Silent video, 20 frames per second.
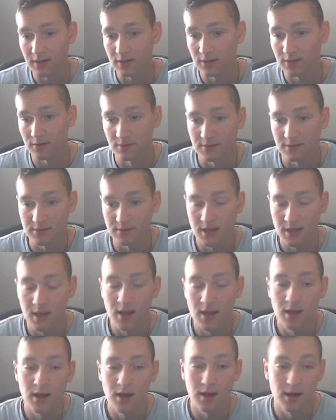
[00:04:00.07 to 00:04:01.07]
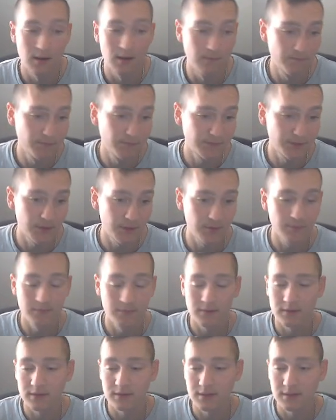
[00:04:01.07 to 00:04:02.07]
news. Um, so
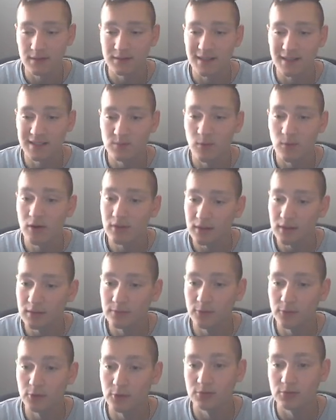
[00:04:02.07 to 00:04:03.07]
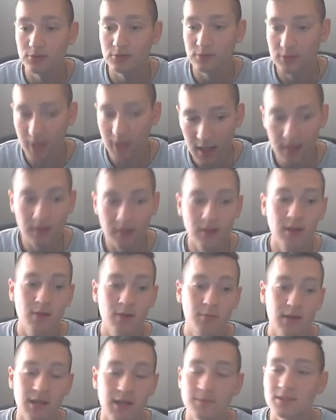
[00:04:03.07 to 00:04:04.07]
I think that's about it for today.
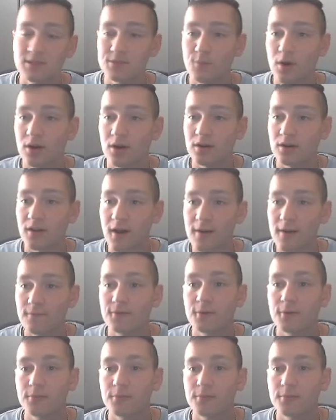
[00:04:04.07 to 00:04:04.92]
My name is Mark, I'm from